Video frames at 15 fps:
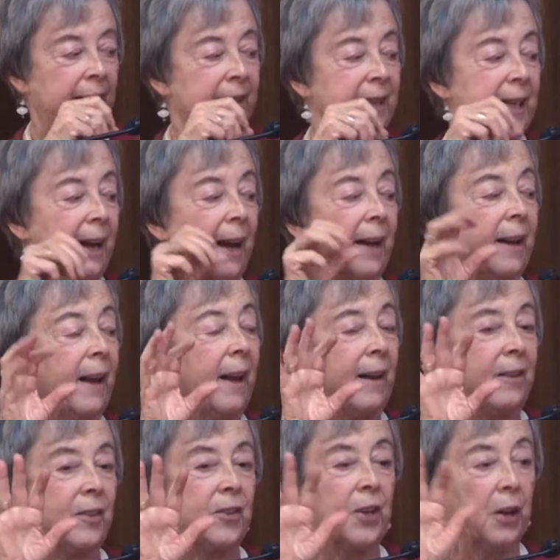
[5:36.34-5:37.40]
in debt
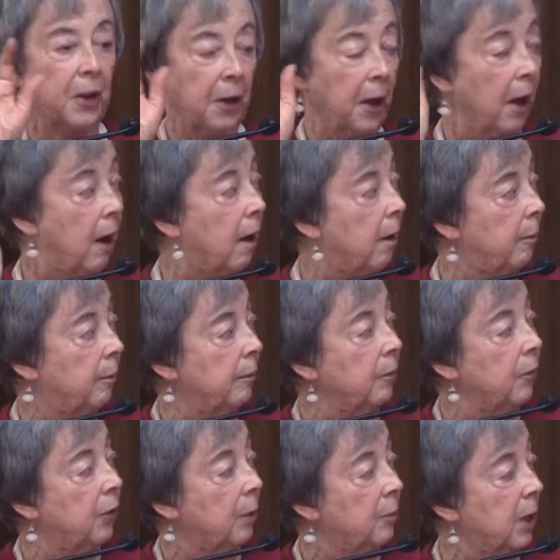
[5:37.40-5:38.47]
and um,
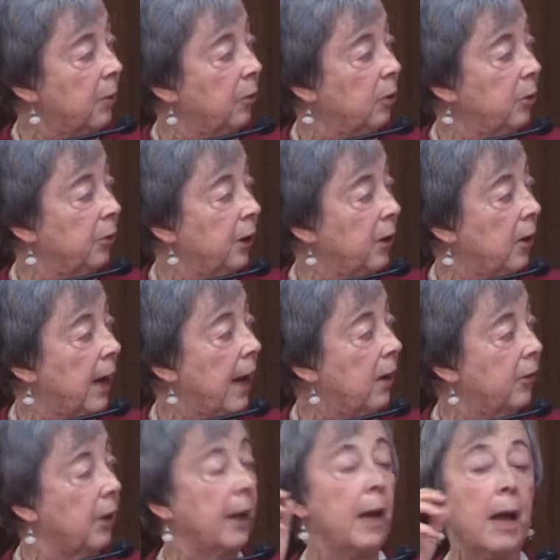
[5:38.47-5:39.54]
sometimes losing their
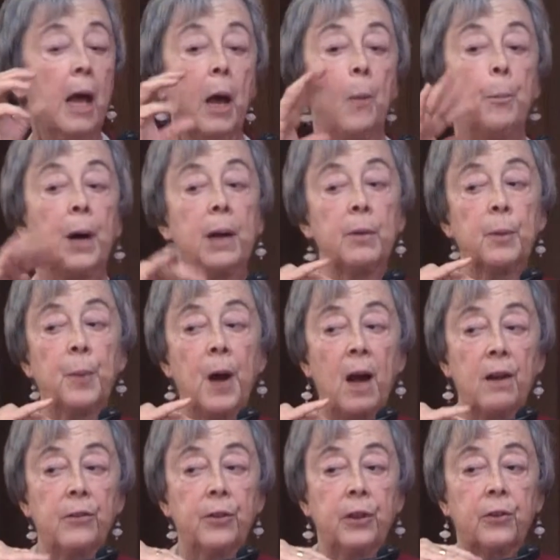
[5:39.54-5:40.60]
housing. Public
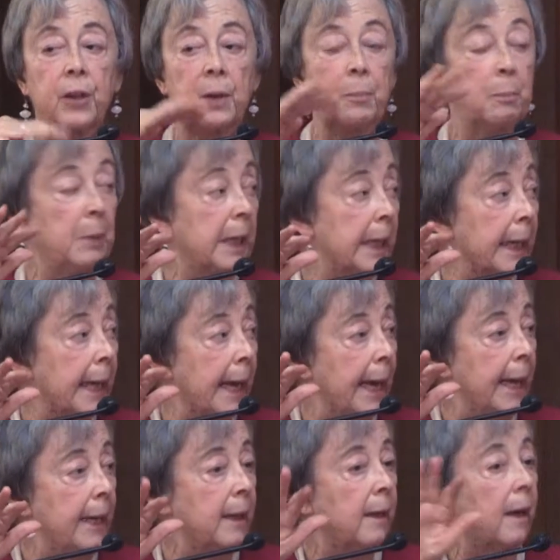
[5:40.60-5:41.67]
policies can
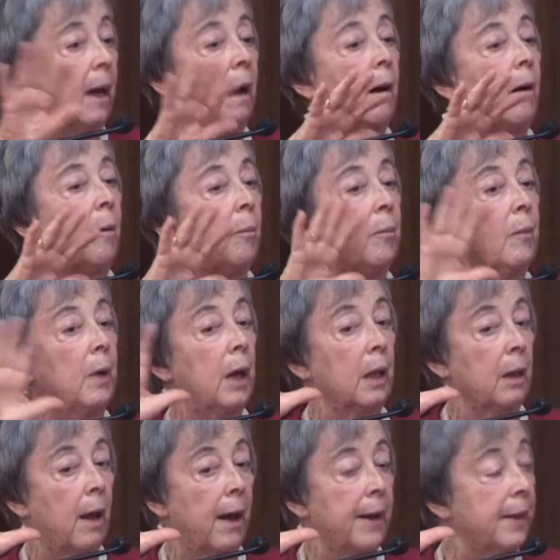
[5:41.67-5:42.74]
mitigate um, a
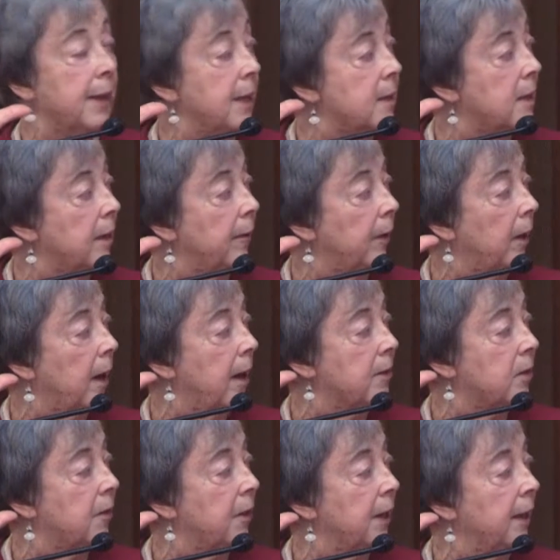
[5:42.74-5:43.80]
lot of these different
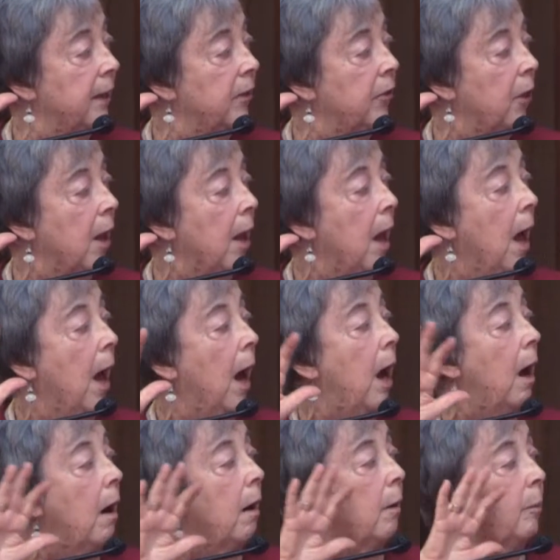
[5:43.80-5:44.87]
kinds of things.
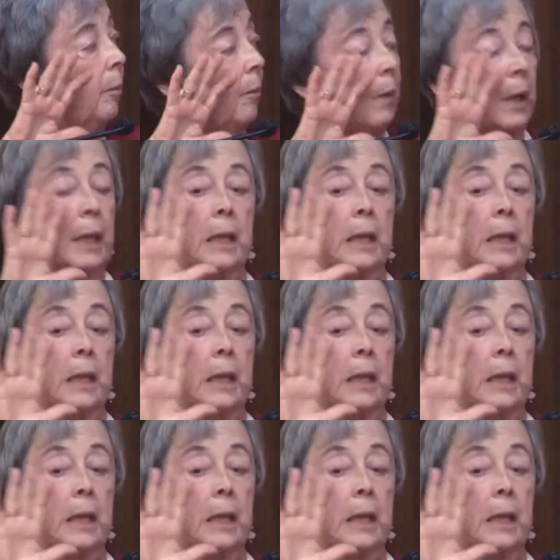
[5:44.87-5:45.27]
Um,